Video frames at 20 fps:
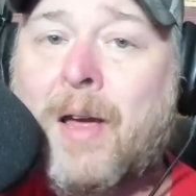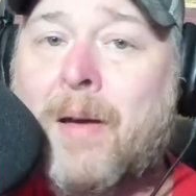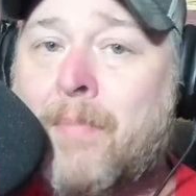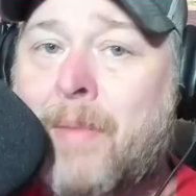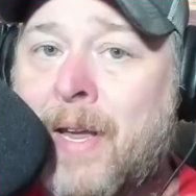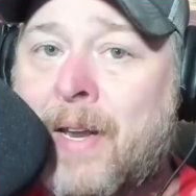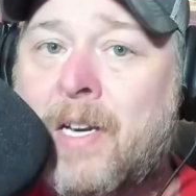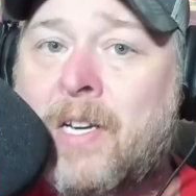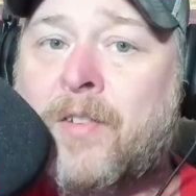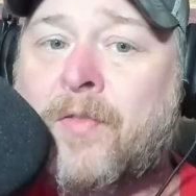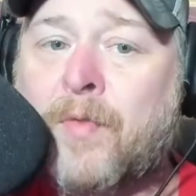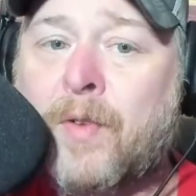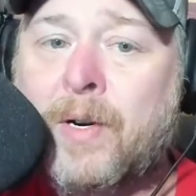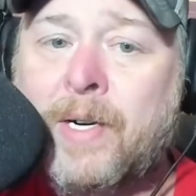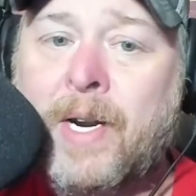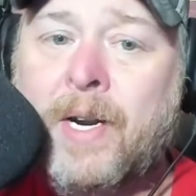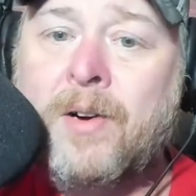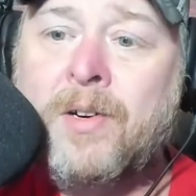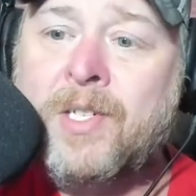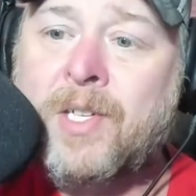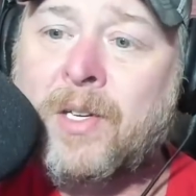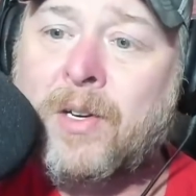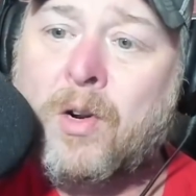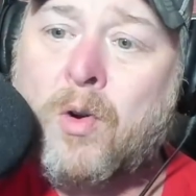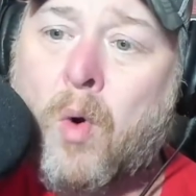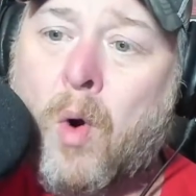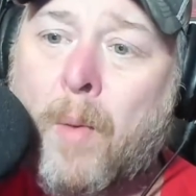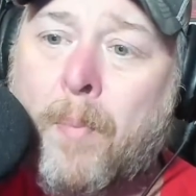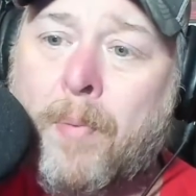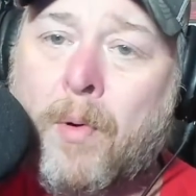I managed for years in the
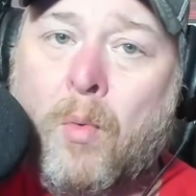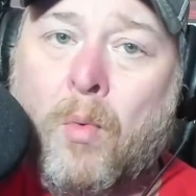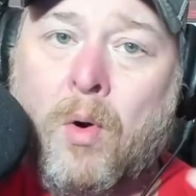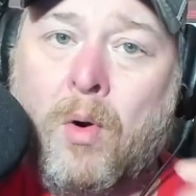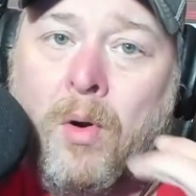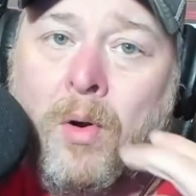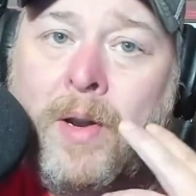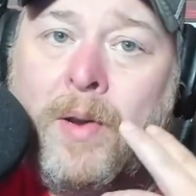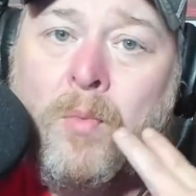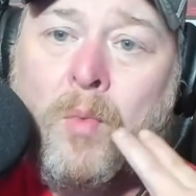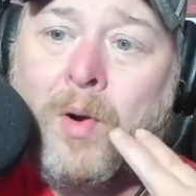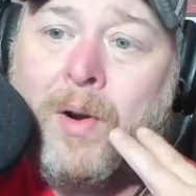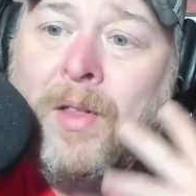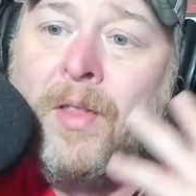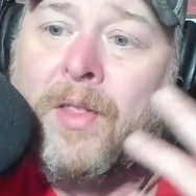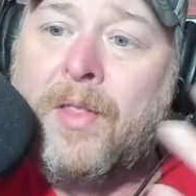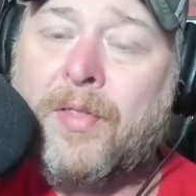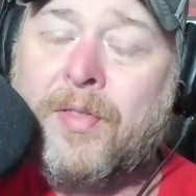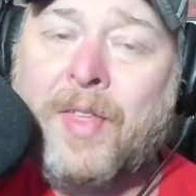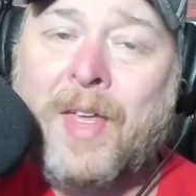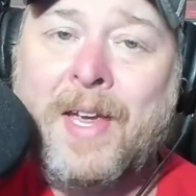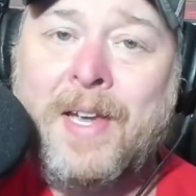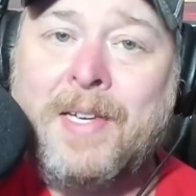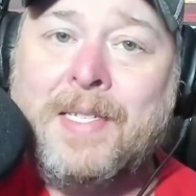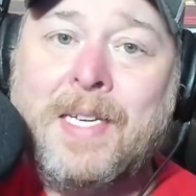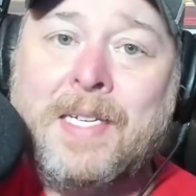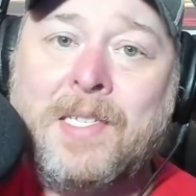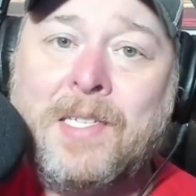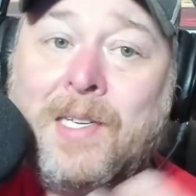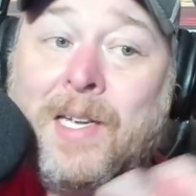corporate world. And one of the
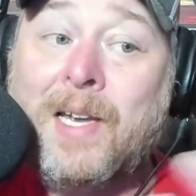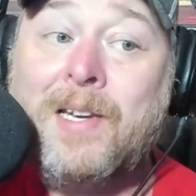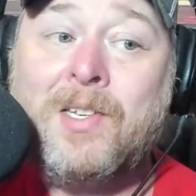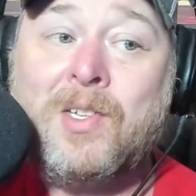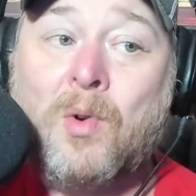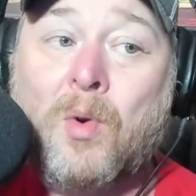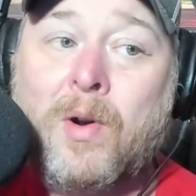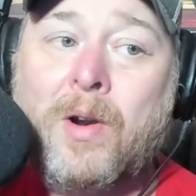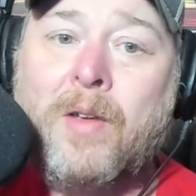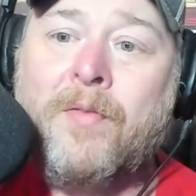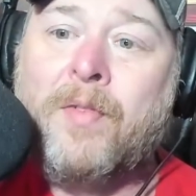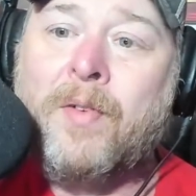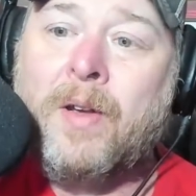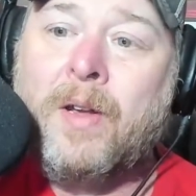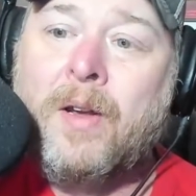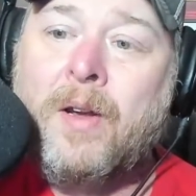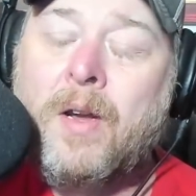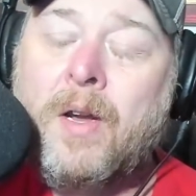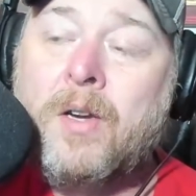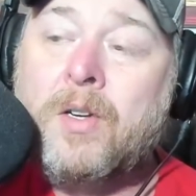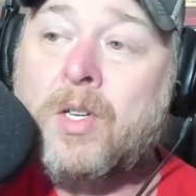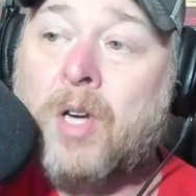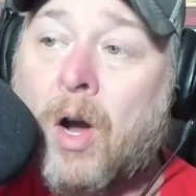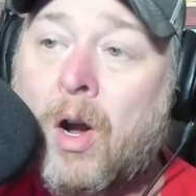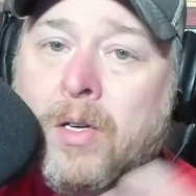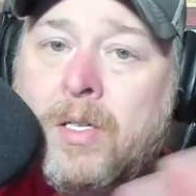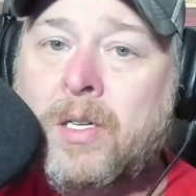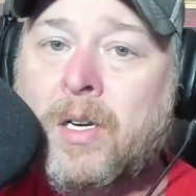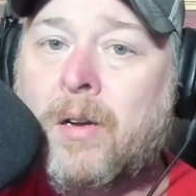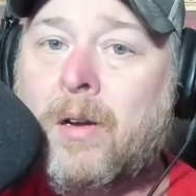things that they sort of
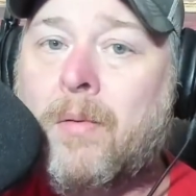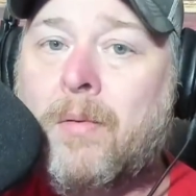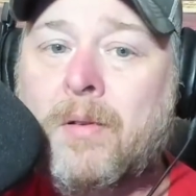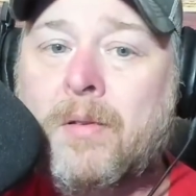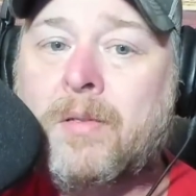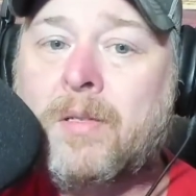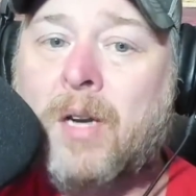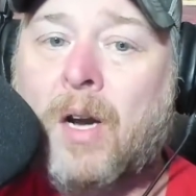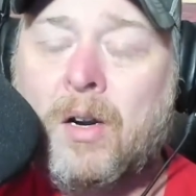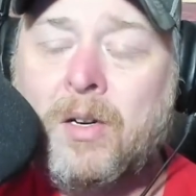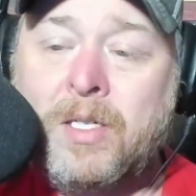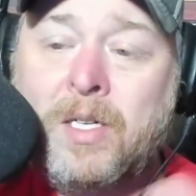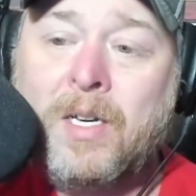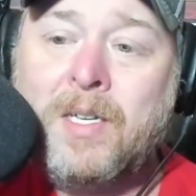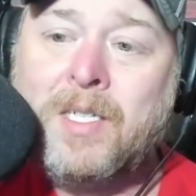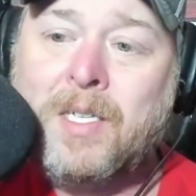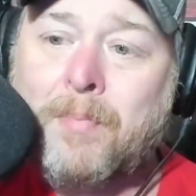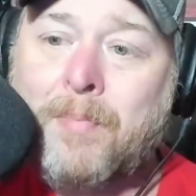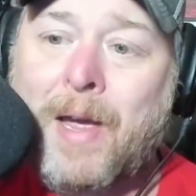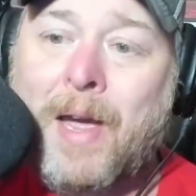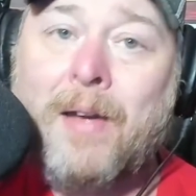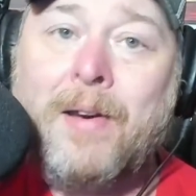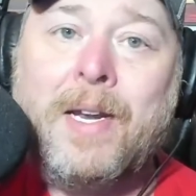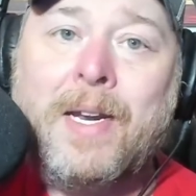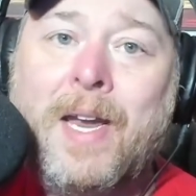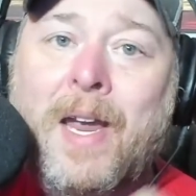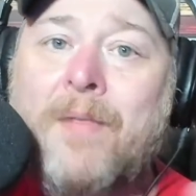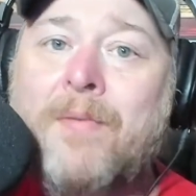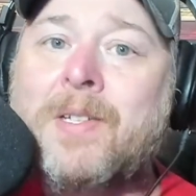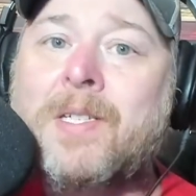talked to us about
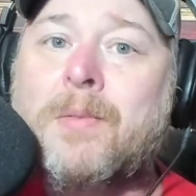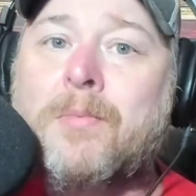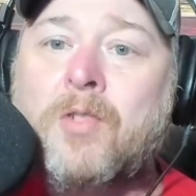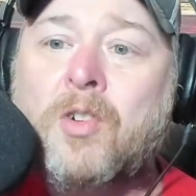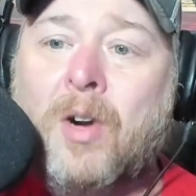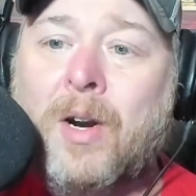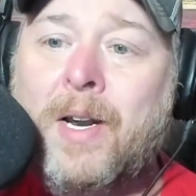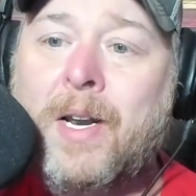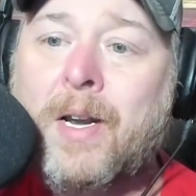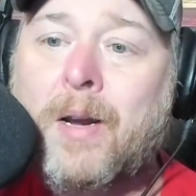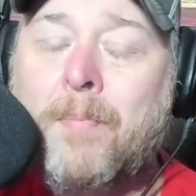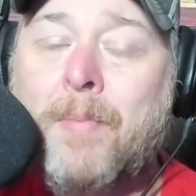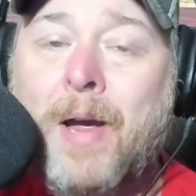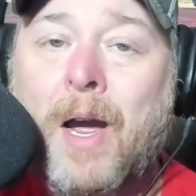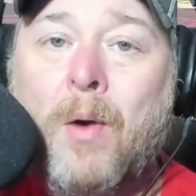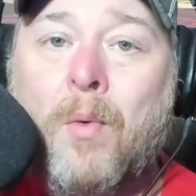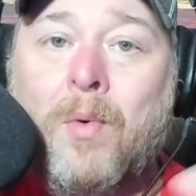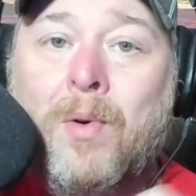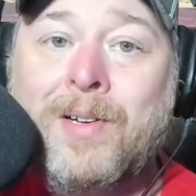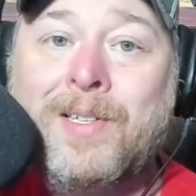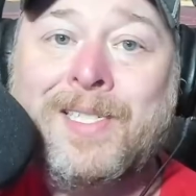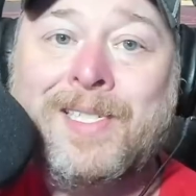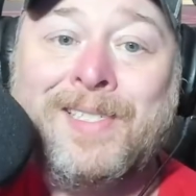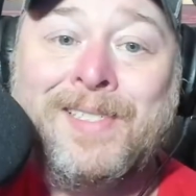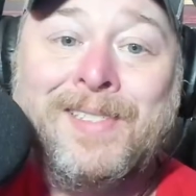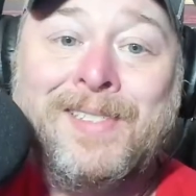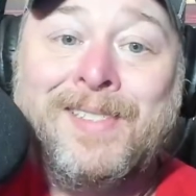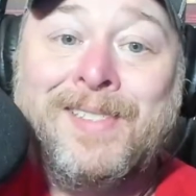and gave us some training about was,